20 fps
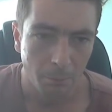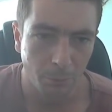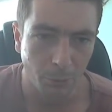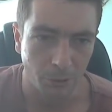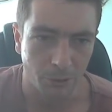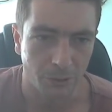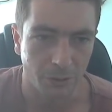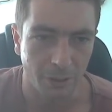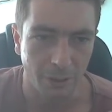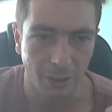
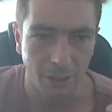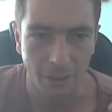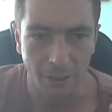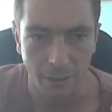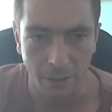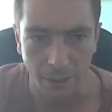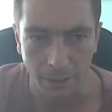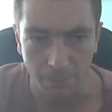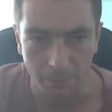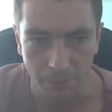But
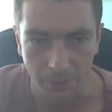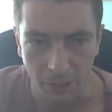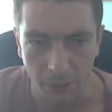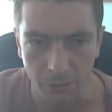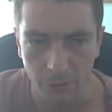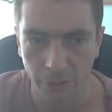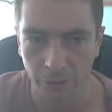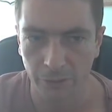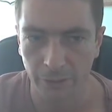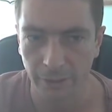
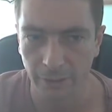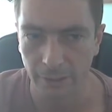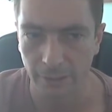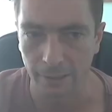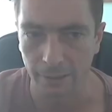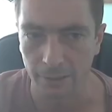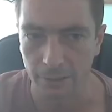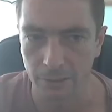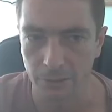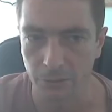the unique
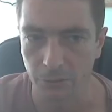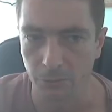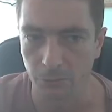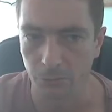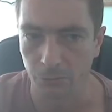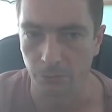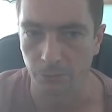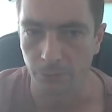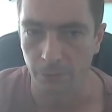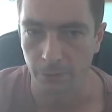clicks,
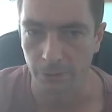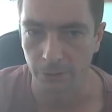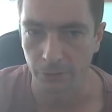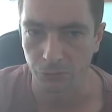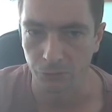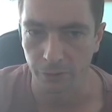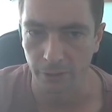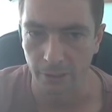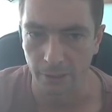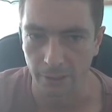
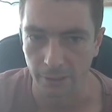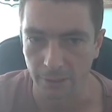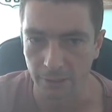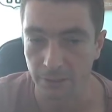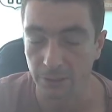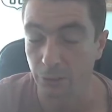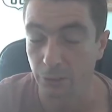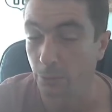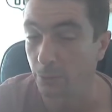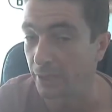243 clicks,
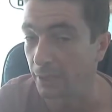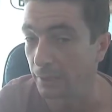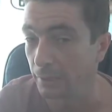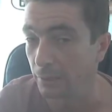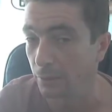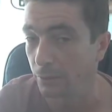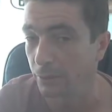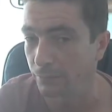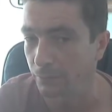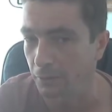there was a
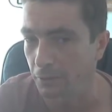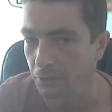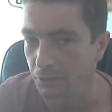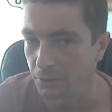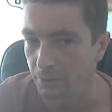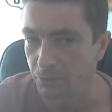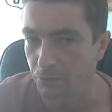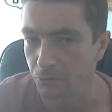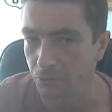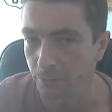lot of
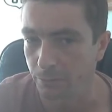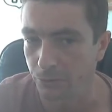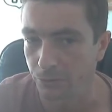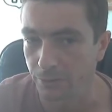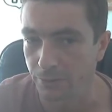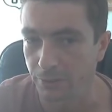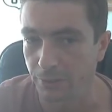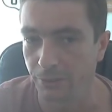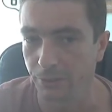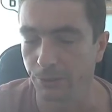
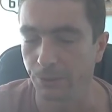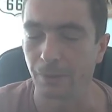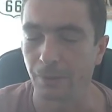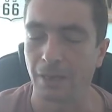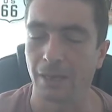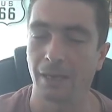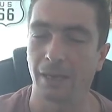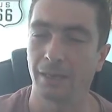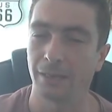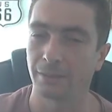unsubscriptions here,
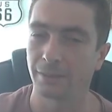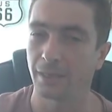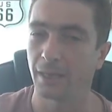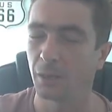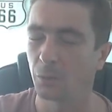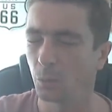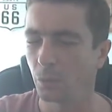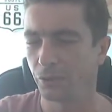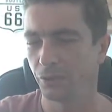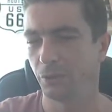and I
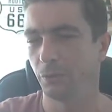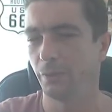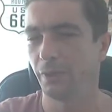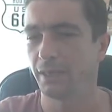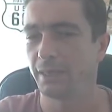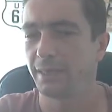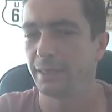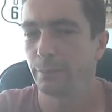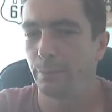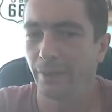want to
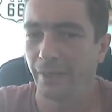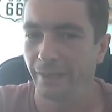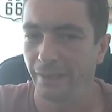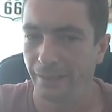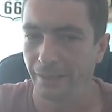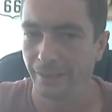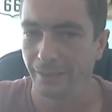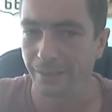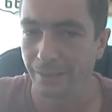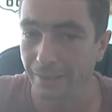
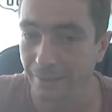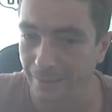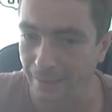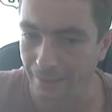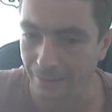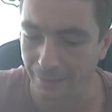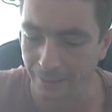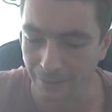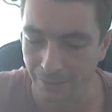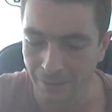explain
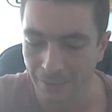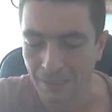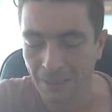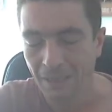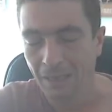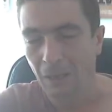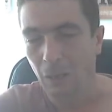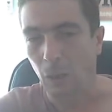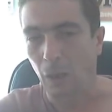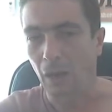that.
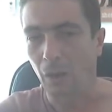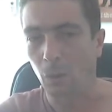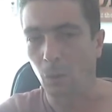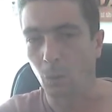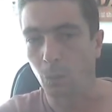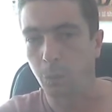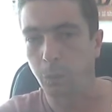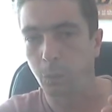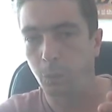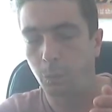
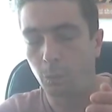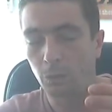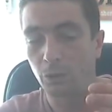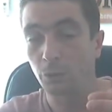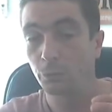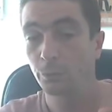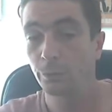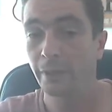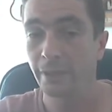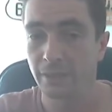The
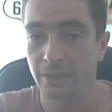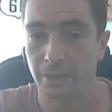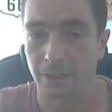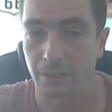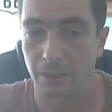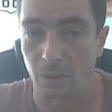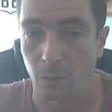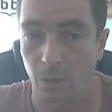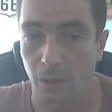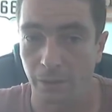
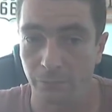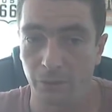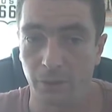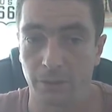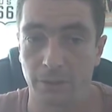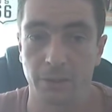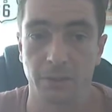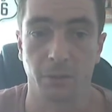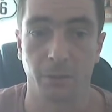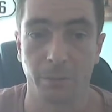reason I've
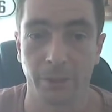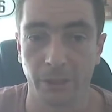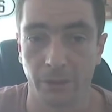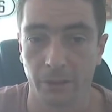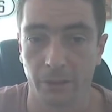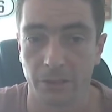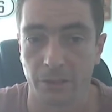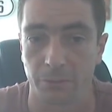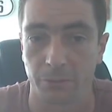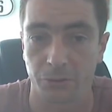got so many
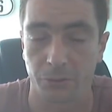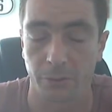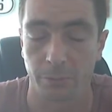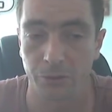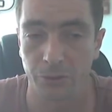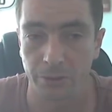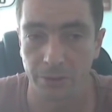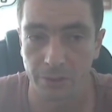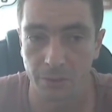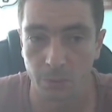
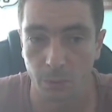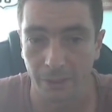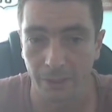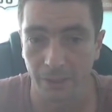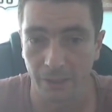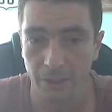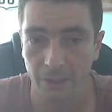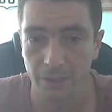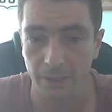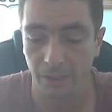unsubscriptions with
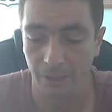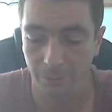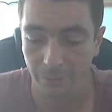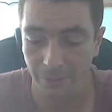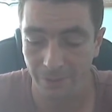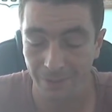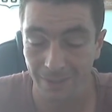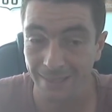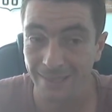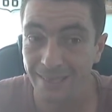these
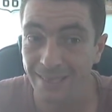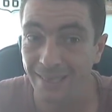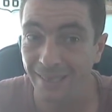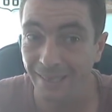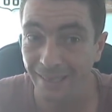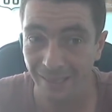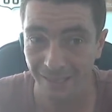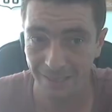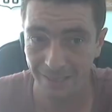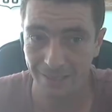emails
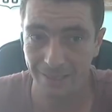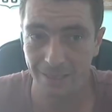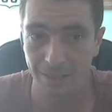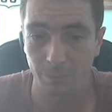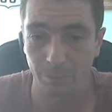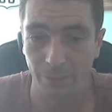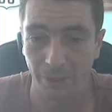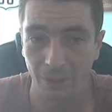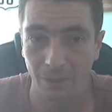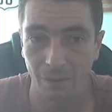is
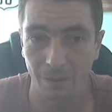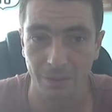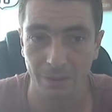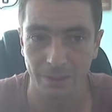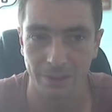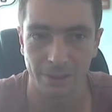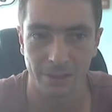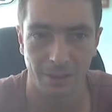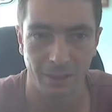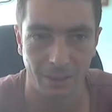
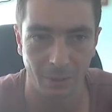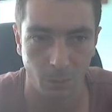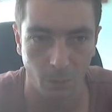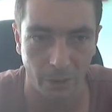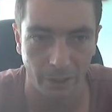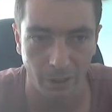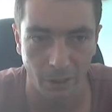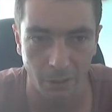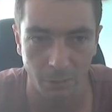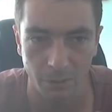because
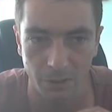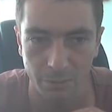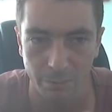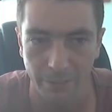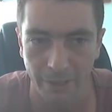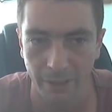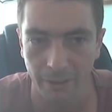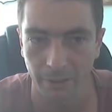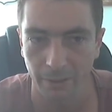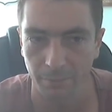when I was
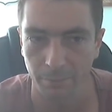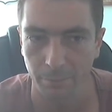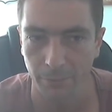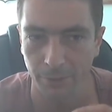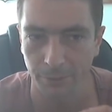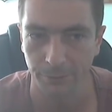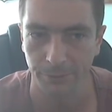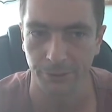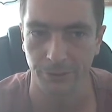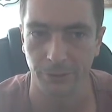mailing
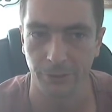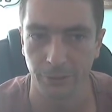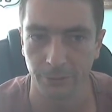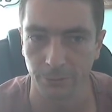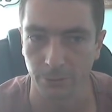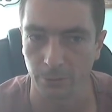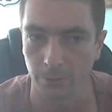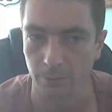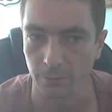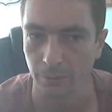Maiit
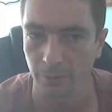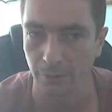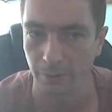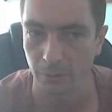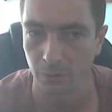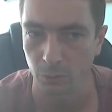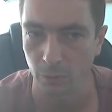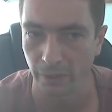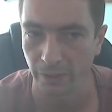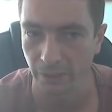Hero
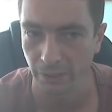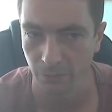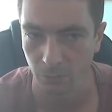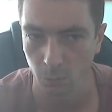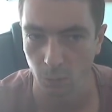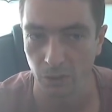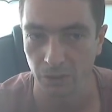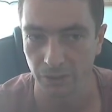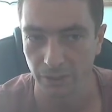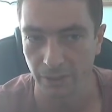
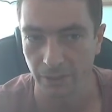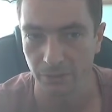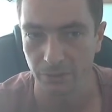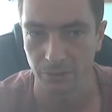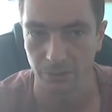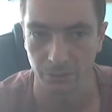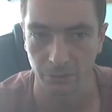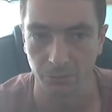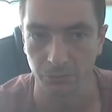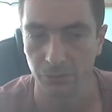
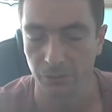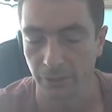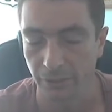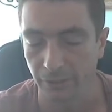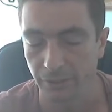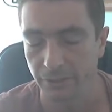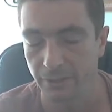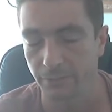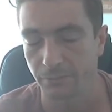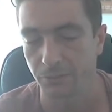
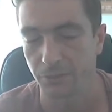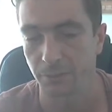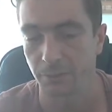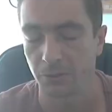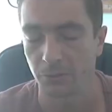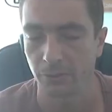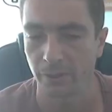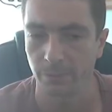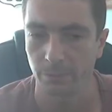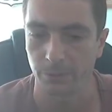21,297
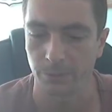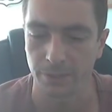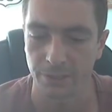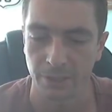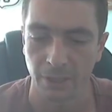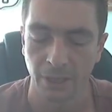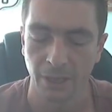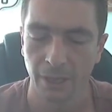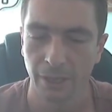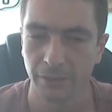
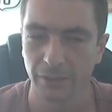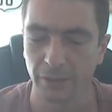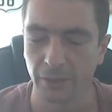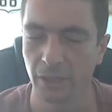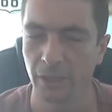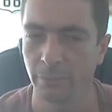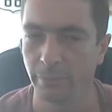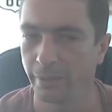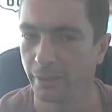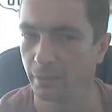subscribers, the
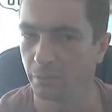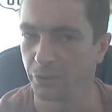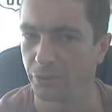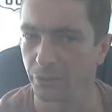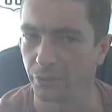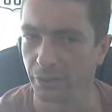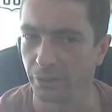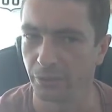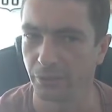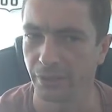email was
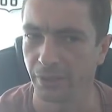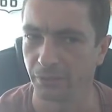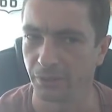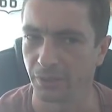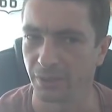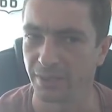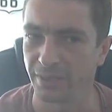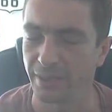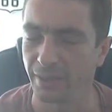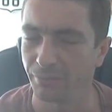only going out to
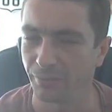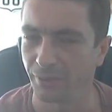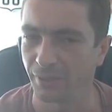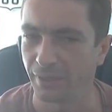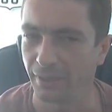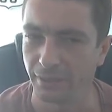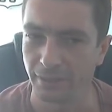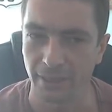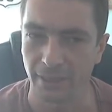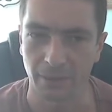
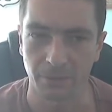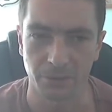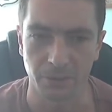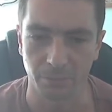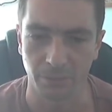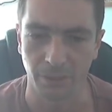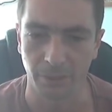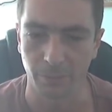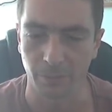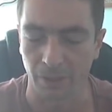17,000
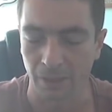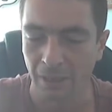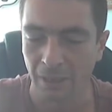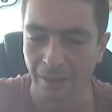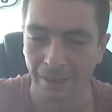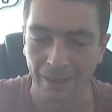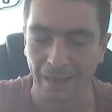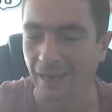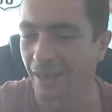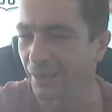people,
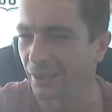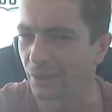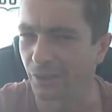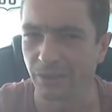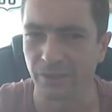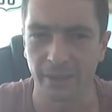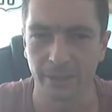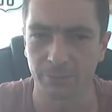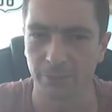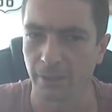and I could
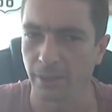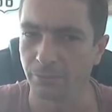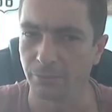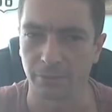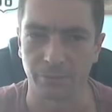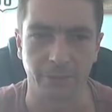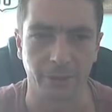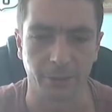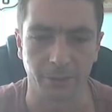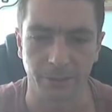never ever
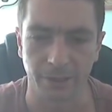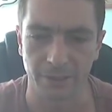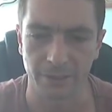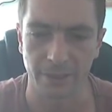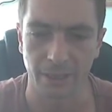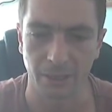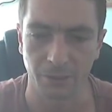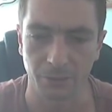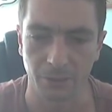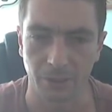figure this
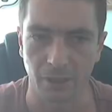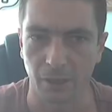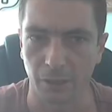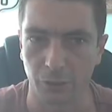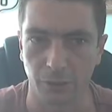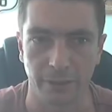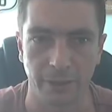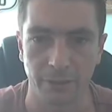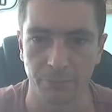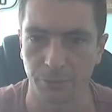out. I
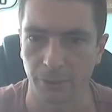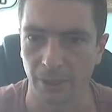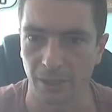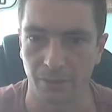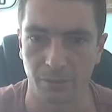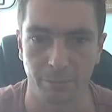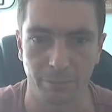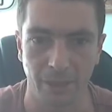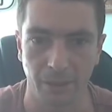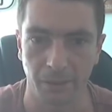could never get
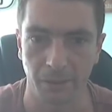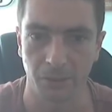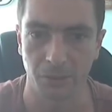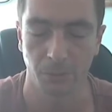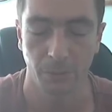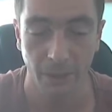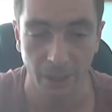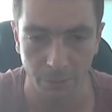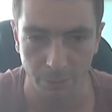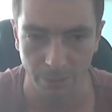them back into
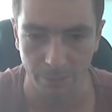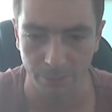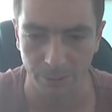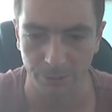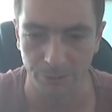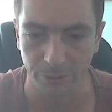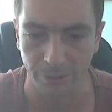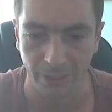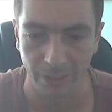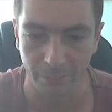Aweber
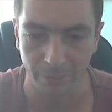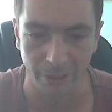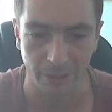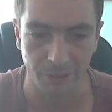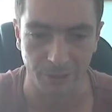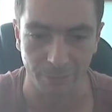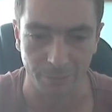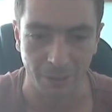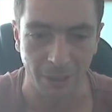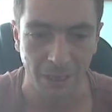to email
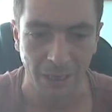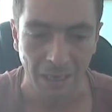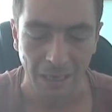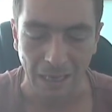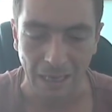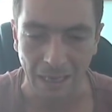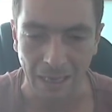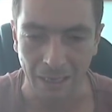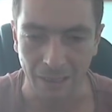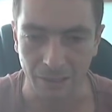them,
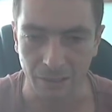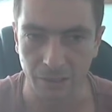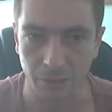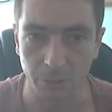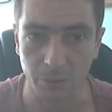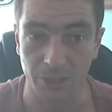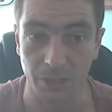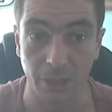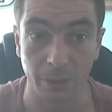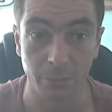and it
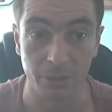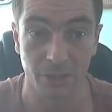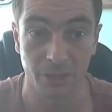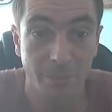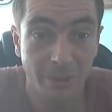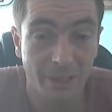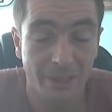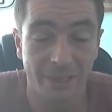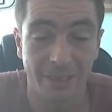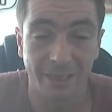was
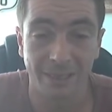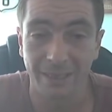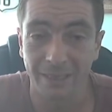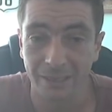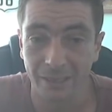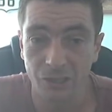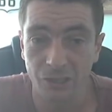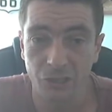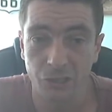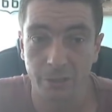basically
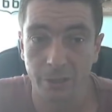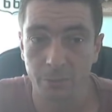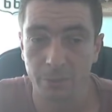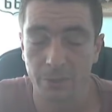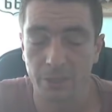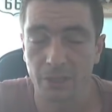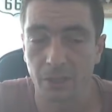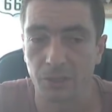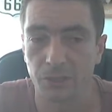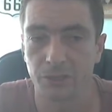an issue that
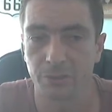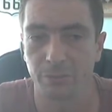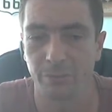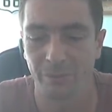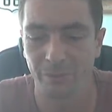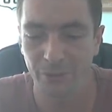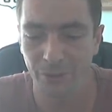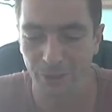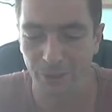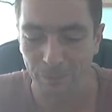was costing me
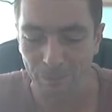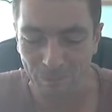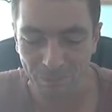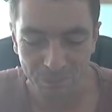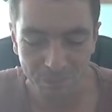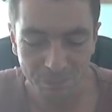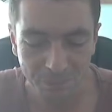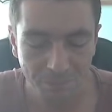money.